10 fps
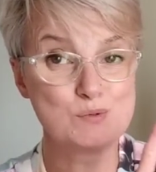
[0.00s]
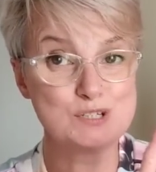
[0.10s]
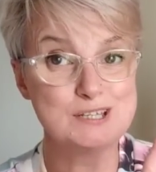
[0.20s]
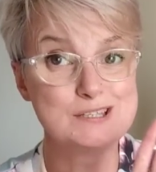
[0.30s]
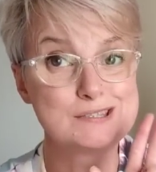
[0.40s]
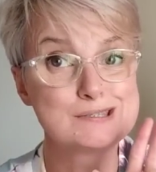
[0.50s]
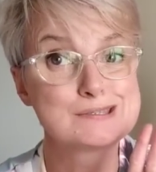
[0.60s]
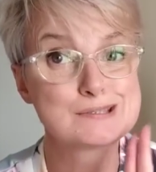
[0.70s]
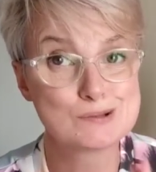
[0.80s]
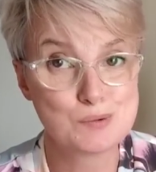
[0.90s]
which is
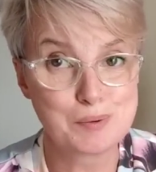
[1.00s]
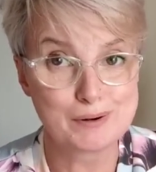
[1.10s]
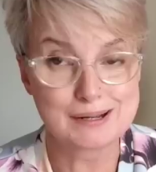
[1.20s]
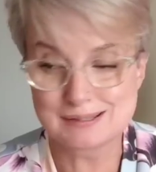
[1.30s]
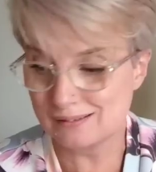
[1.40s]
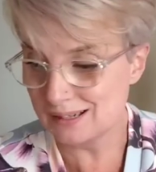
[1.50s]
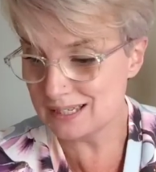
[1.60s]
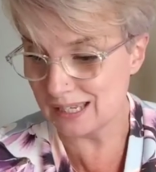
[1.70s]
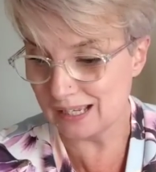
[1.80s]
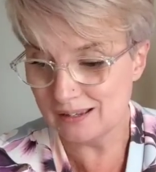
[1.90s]
super
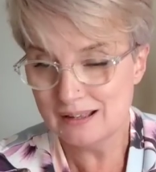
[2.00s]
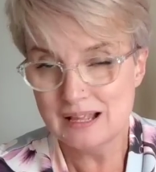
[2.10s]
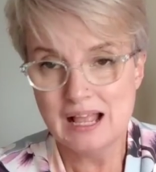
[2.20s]
exciting.